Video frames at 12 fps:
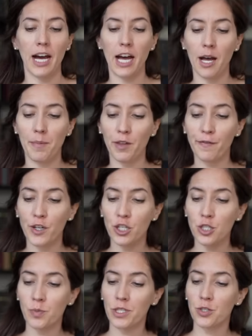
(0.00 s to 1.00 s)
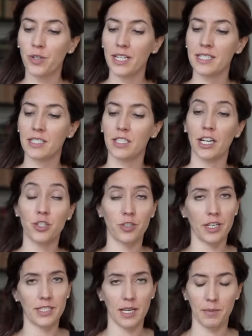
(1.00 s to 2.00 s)
The first was Dr.
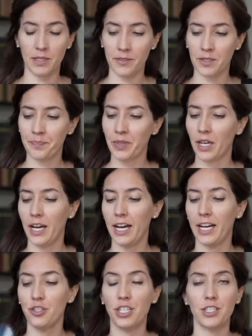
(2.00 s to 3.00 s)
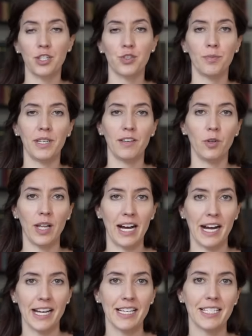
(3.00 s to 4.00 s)
Grace Hammond's Jesus Through Medieval
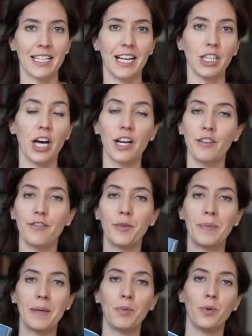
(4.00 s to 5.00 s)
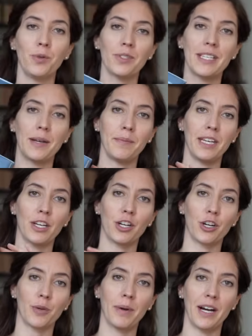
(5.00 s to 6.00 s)
Eyes. A lot of people sent me
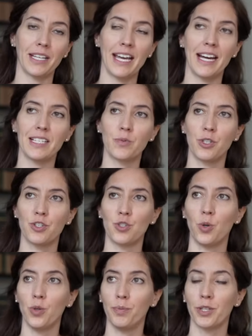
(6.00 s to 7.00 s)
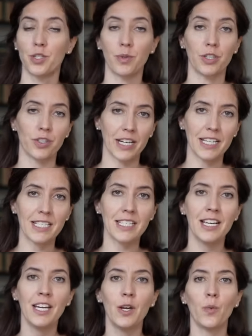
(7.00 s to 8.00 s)
her podcast, which is Old Books with Grace,
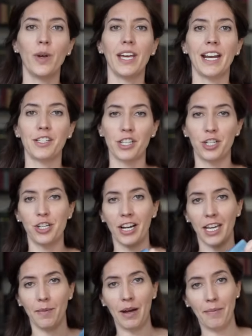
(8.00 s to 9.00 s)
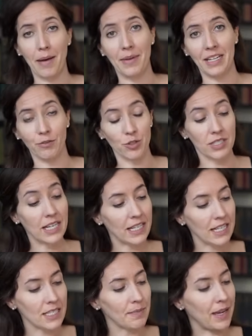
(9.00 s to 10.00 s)
when I started talking about my medieval
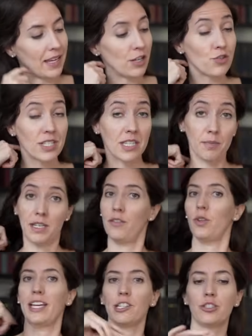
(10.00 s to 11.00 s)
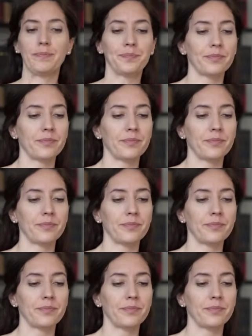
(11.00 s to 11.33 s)
studies and my interest in the medieval age.